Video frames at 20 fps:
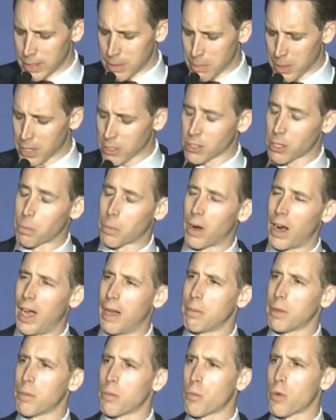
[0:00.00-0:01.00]
Because the
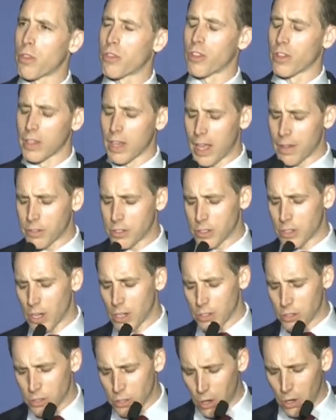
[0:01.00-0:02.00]
problem with the left's
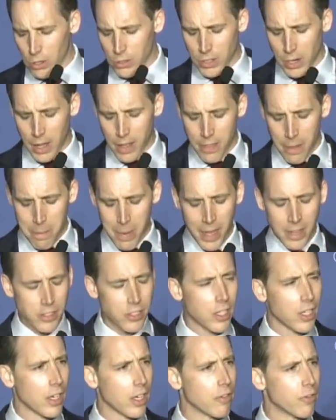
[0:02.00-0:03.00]
assault on the
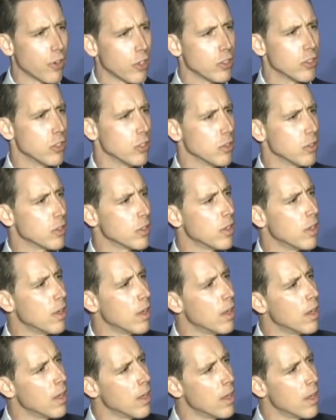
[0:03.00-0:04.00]
masculine virtues
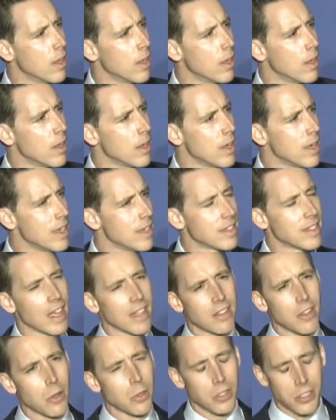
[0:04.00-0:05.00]
is
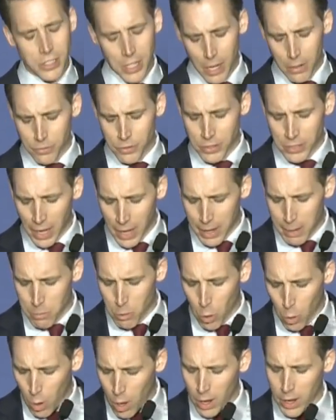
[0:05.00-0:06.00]
that those self-same
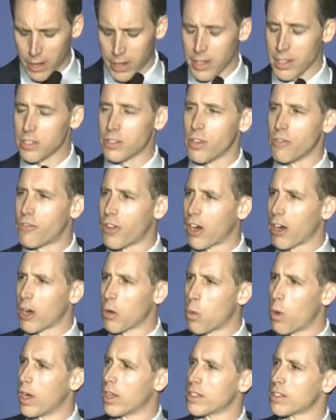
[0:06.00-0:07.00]
qualities, the very
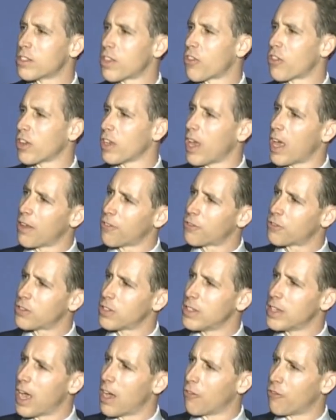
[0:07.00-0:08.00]
ones that the
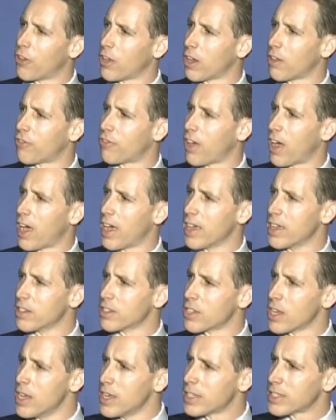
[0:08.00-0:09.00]
left now vilify
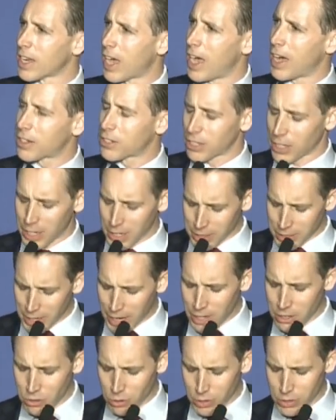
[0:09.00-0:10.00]
as toxic and
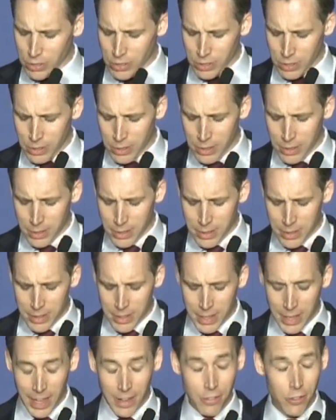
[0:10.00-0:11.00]
dangerous,
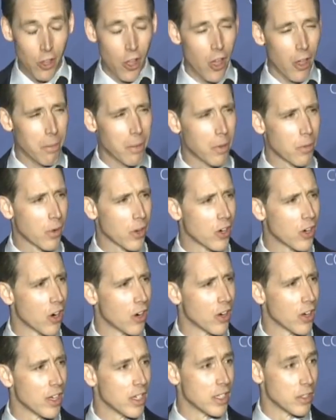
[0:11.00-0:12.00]
have long been
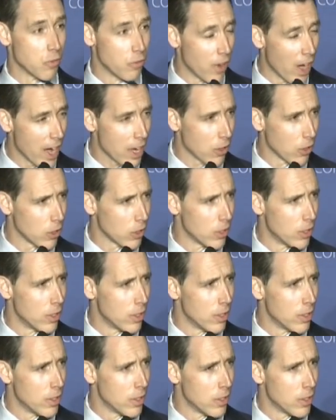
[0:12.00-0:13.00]
regarded as vital
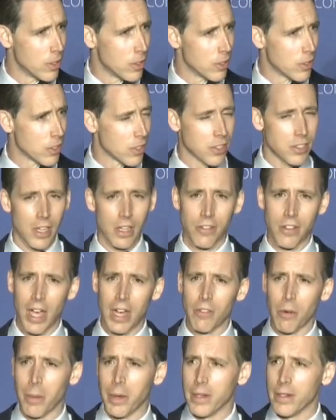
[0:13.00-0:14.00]
to
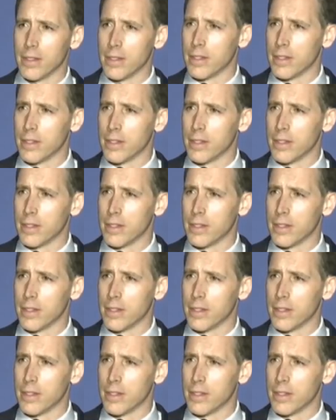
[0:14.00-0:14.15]
self-government.